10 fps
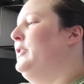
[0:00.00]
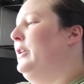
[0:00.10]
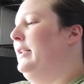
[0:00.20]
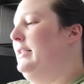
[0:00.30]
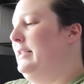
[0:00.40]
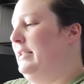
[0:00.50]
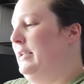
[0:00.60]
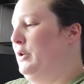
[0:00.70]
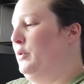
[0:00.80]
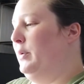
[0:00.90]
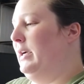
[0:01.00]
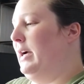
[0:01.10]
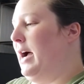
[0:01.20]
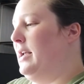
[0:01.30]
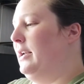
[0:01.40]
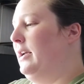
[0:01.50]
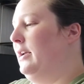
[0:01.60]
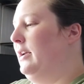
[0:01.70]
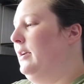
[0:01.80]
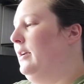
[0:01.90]
So let's see who we got.
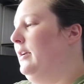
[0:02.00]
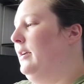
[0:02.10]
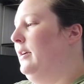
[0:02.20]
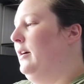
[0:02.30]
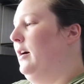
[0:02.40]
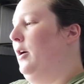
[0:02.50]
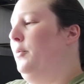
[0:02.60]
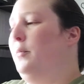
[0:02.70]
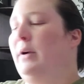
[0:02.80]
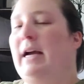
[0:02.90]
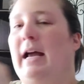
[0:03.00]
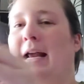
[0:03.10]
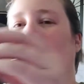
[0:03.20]
Oh, we got